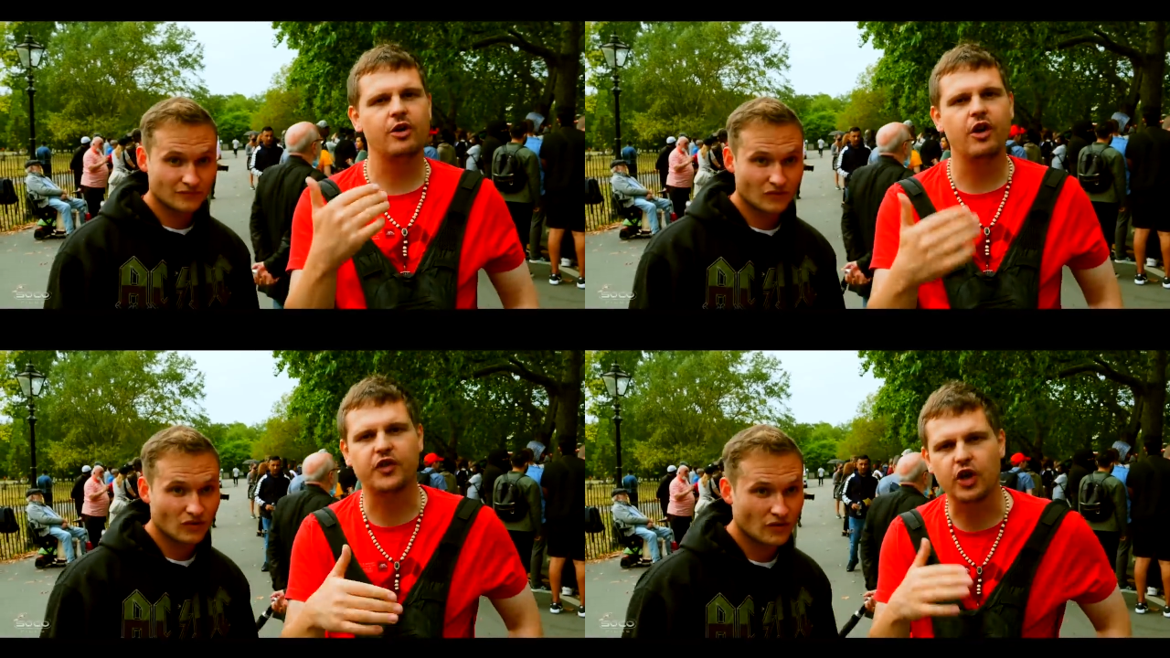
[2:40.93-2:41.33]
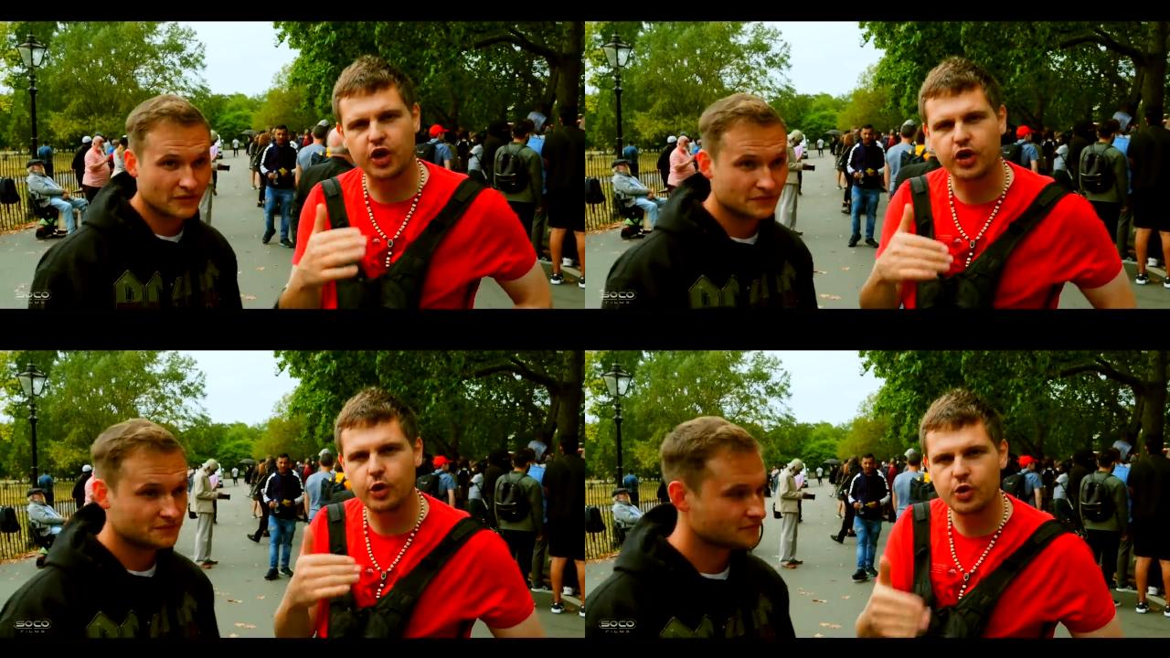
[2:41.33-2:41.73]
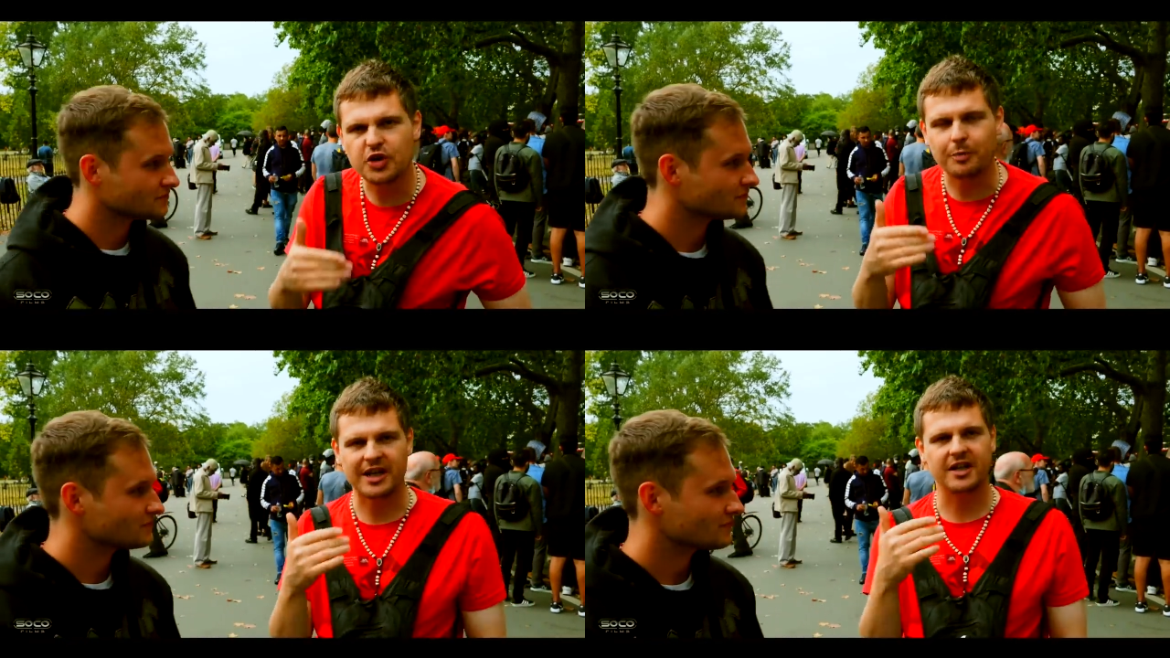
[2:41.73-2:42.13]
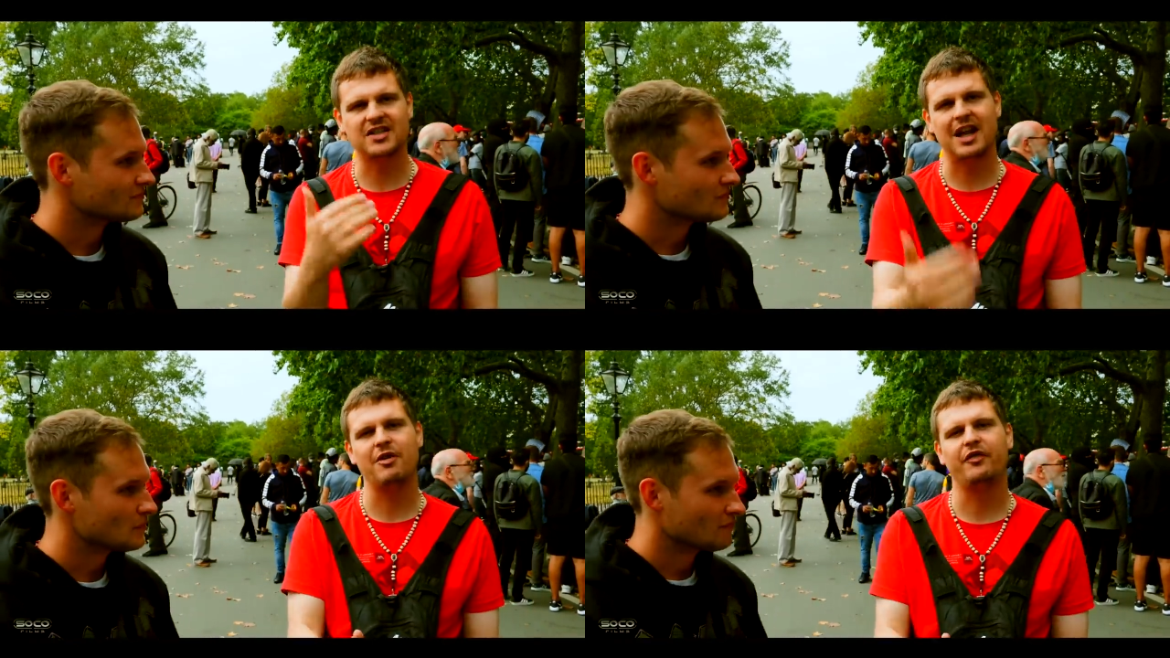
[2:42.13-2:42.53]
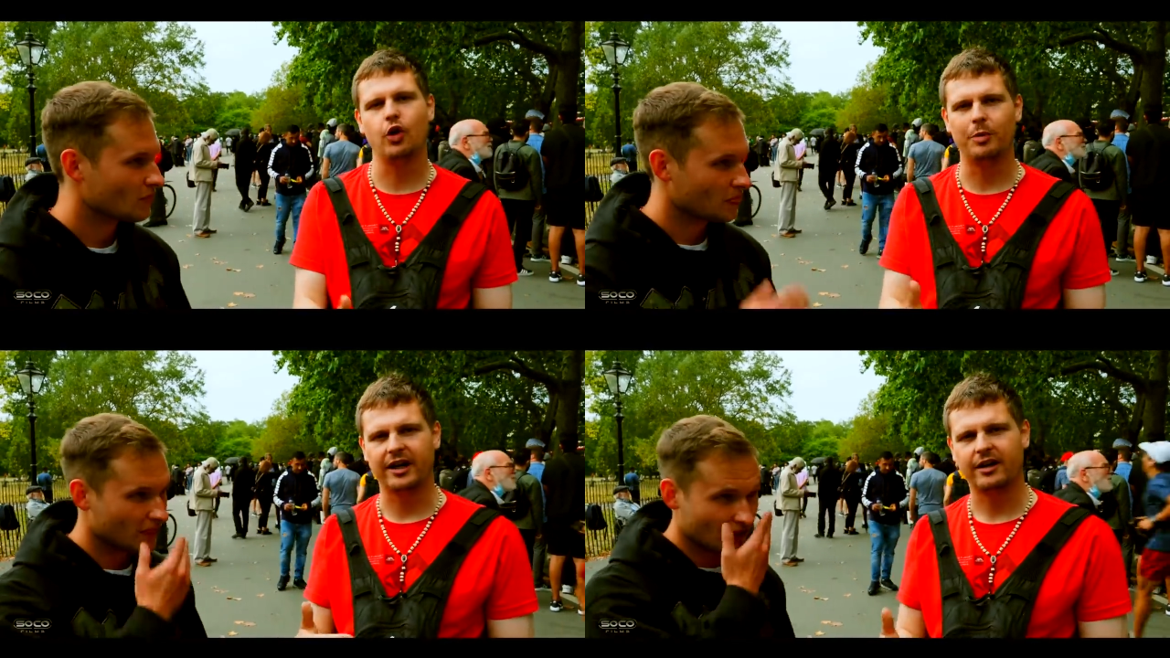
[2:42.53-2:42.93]
Speaker 1: we're often accused of being
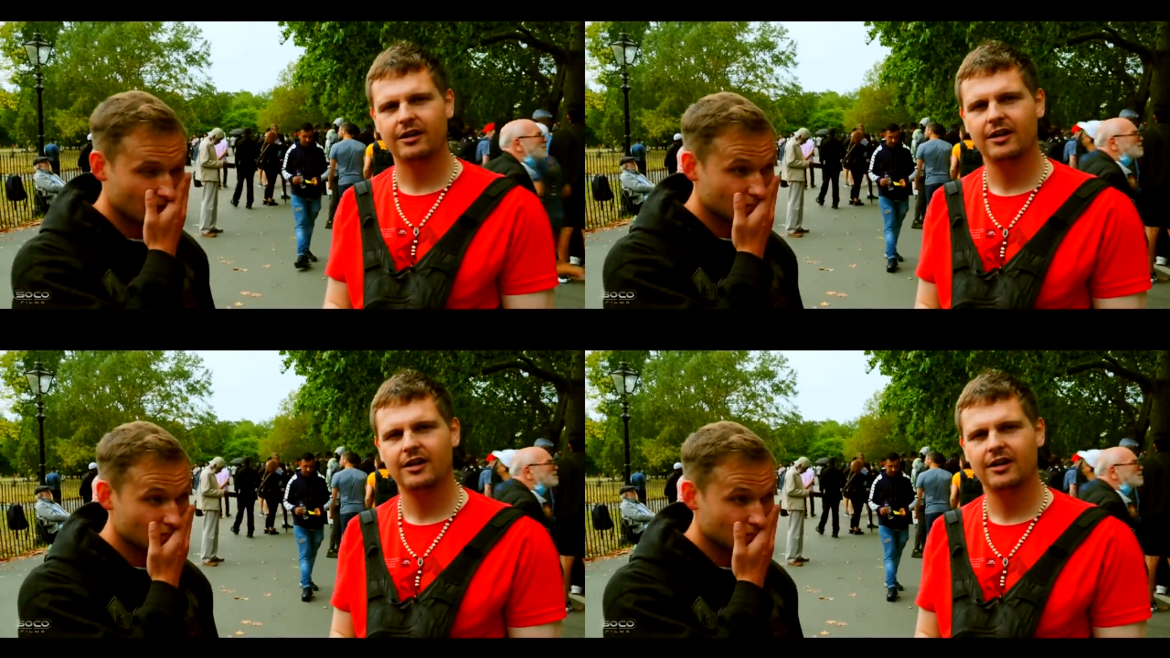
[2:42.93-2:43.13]
Islamophobic.